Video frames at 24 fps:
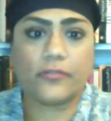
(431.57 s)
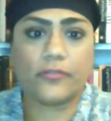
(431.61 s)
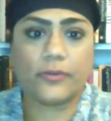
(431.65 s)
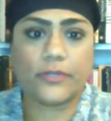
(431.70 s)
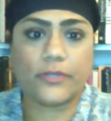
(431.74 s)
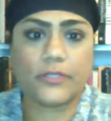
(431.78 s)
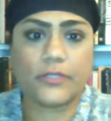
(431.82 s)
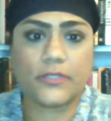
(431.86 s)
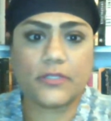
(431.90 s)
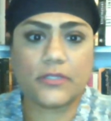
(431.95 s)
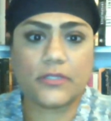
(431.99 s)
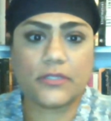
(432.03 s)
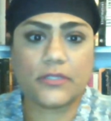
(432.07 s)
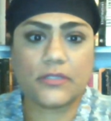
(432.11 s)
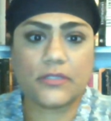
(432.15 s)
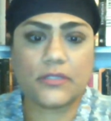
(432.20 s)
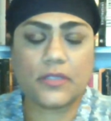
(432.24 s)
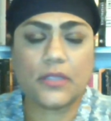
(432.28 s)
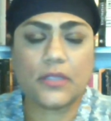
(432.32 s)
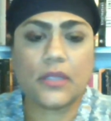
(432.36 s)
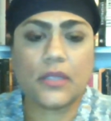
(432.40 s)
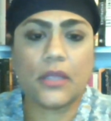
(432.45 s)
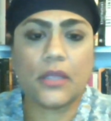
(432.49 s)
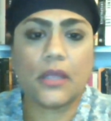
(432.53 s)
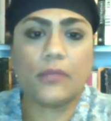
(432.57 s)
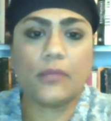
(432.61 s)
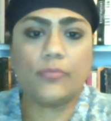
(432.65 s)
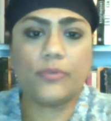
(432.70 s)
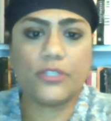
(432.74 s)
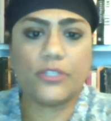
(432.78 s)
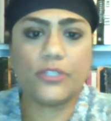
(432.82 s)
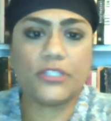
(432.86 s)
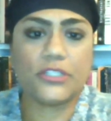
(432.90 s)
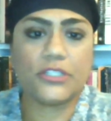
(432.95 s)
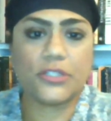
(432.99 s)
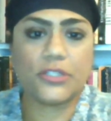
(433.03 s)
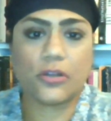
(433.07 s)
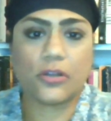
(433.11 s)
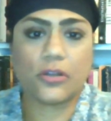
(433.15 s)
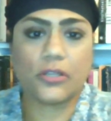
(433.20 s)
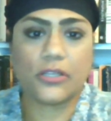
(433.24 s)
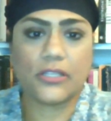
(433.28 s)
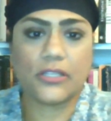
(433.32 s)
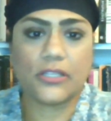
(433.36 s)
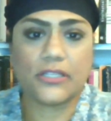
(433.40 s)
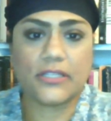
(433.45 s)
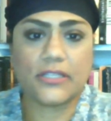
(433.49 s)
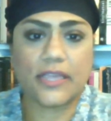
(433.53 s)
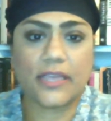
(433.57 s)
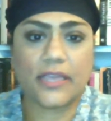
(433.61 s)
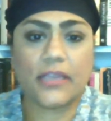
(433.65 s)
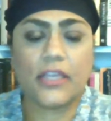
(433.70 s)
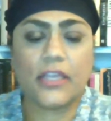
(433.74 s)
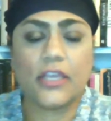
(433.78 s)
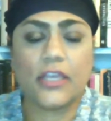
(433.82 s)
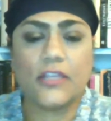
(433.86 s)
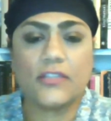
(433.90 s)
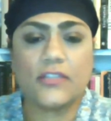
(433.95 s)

for instance, and British colonies there.